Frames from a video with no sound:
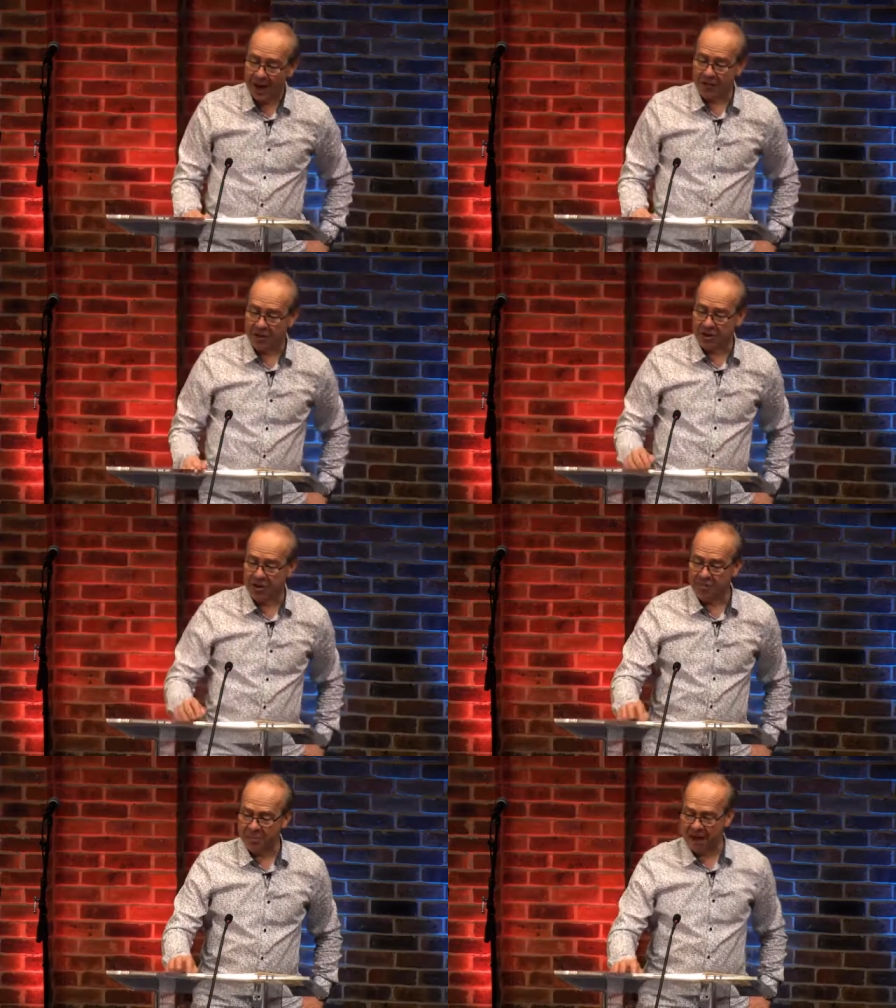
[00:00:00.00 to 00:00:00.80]
And the
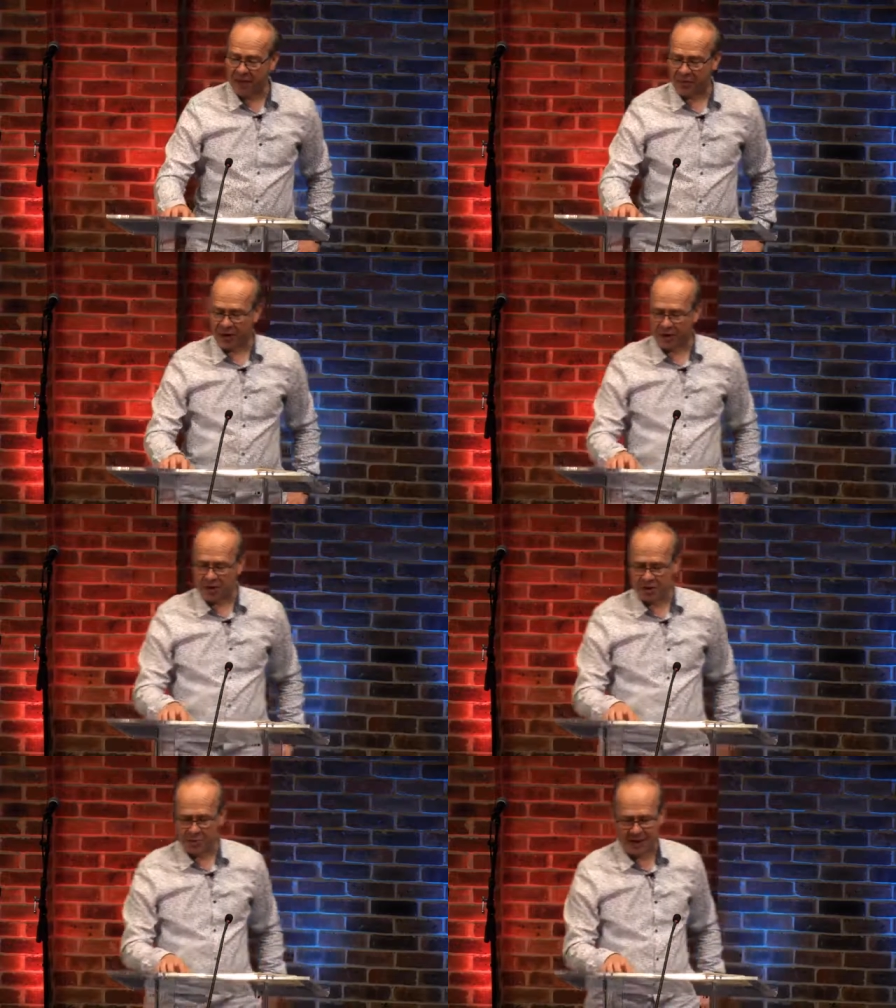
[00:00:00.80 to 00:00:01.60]
team that had the
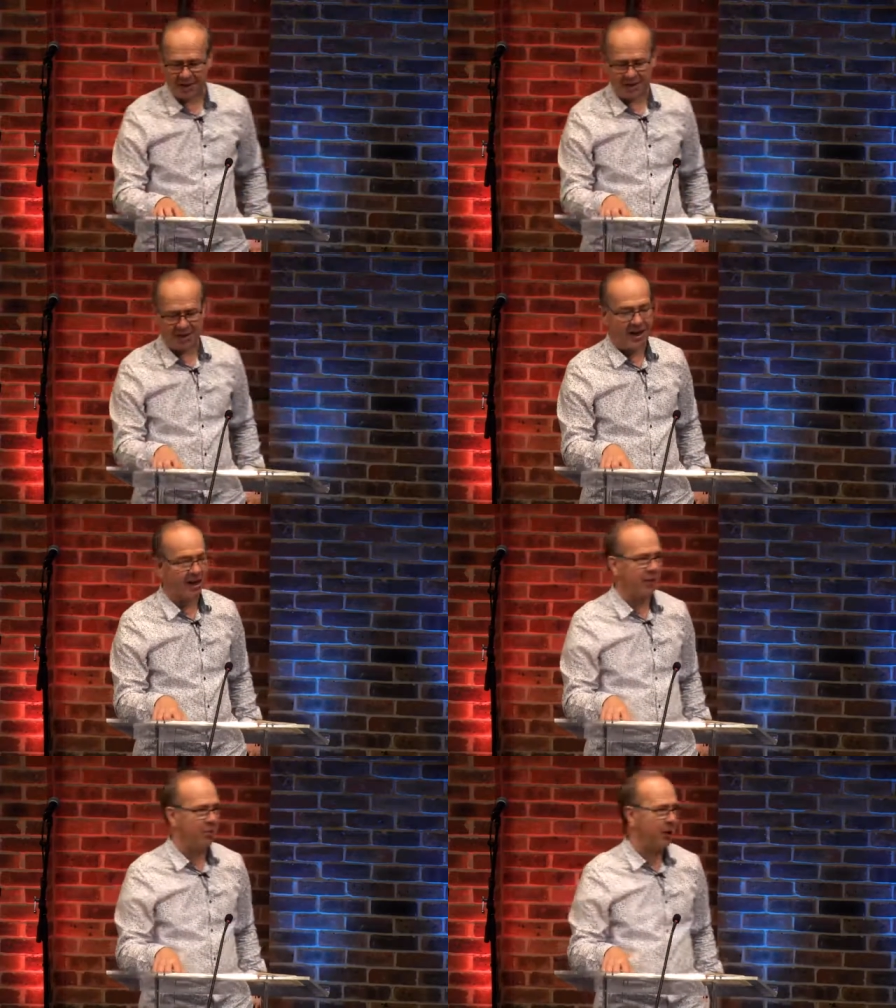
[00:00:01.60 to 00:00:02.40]
last man
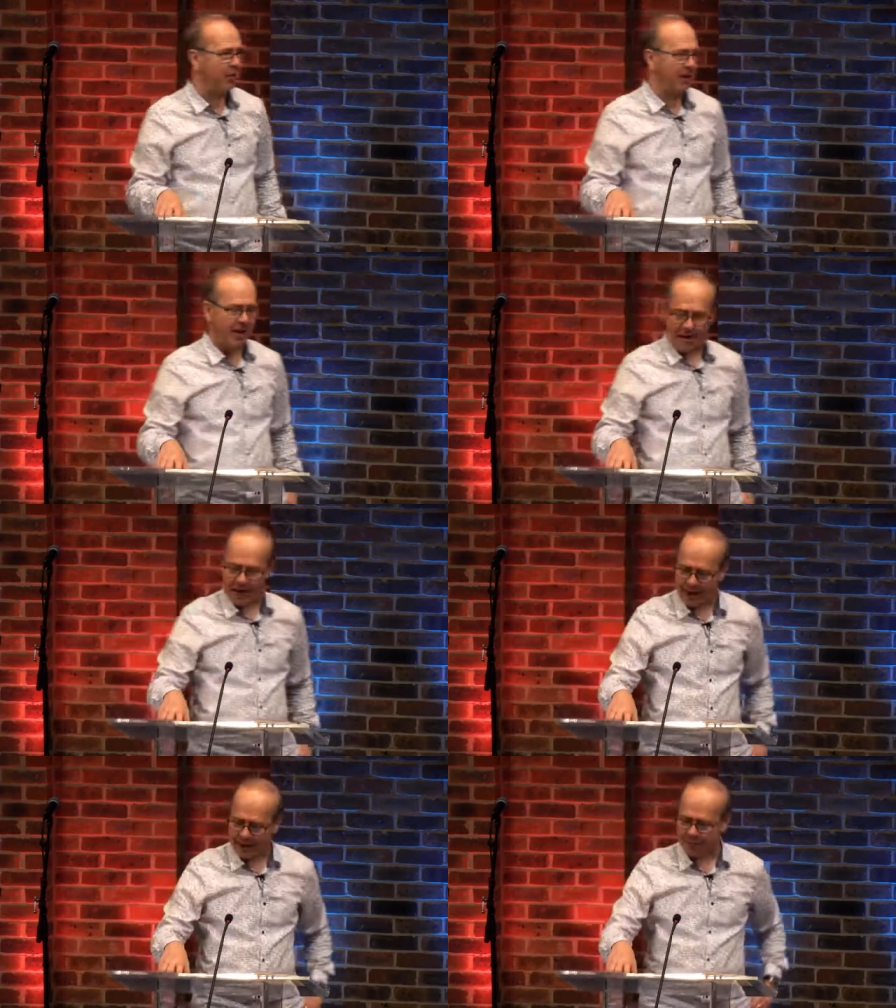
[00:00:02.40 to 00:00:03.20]
standing without getting
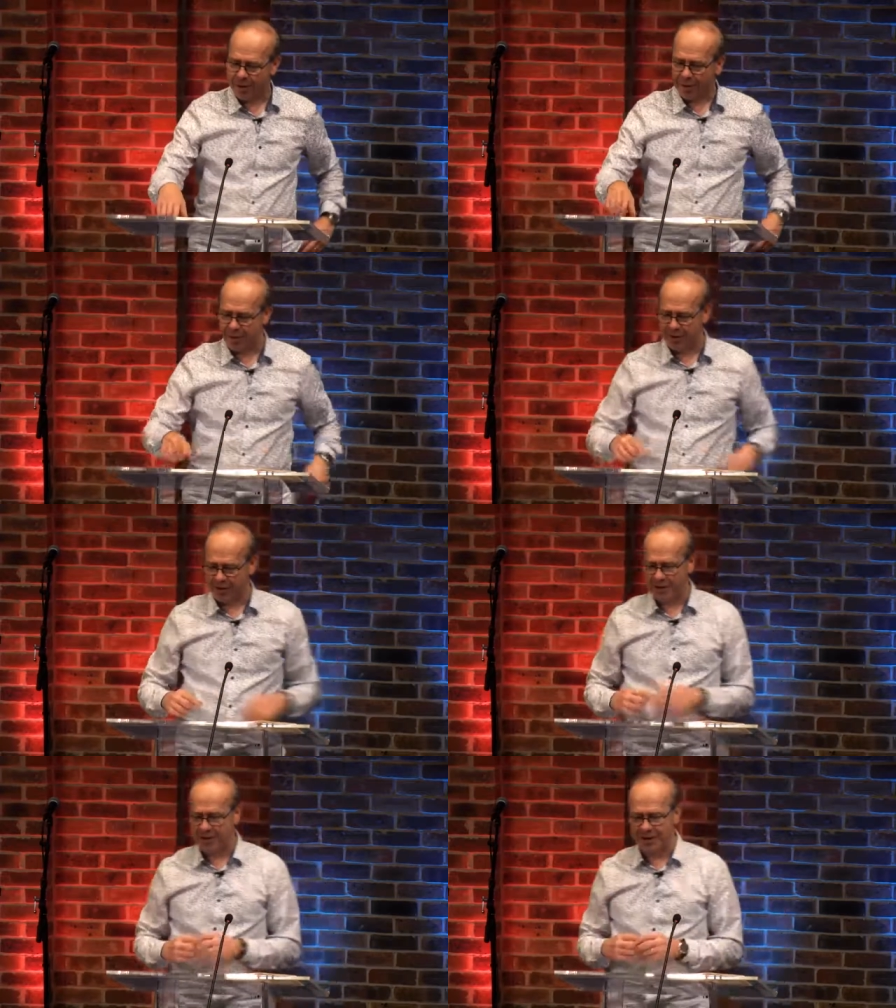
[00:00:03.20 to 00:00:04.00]
hit by one of
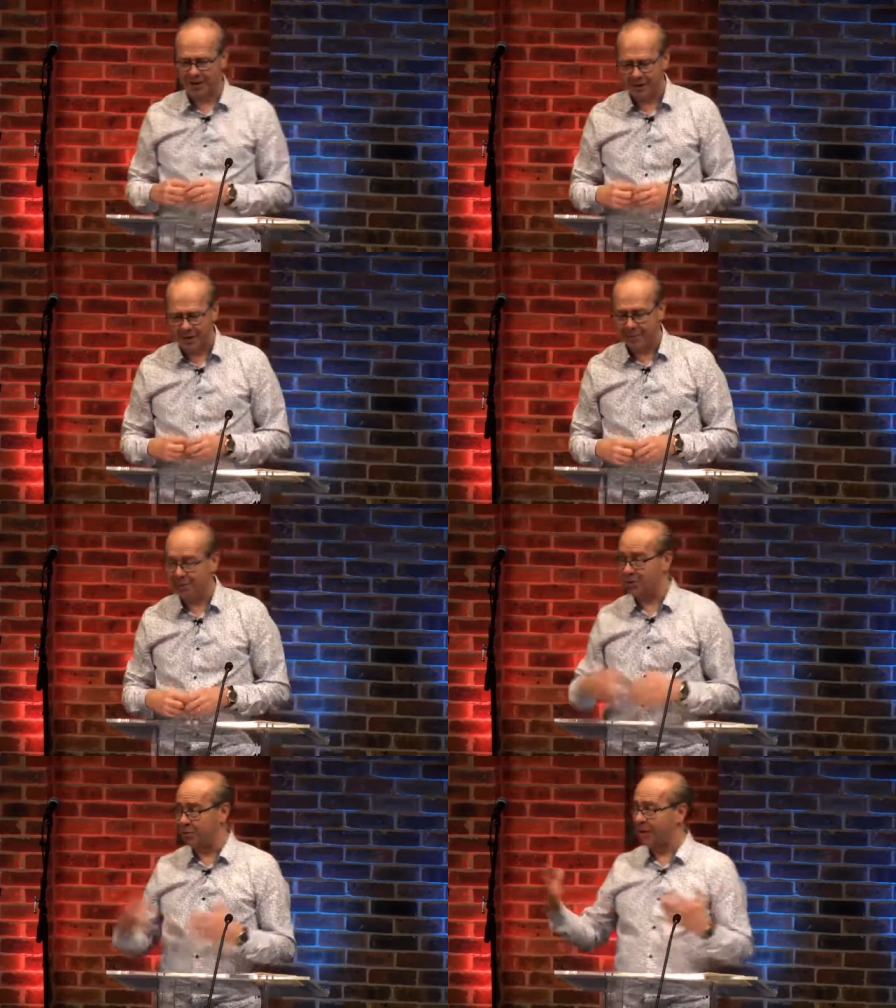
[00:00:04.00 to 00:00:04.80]
these was the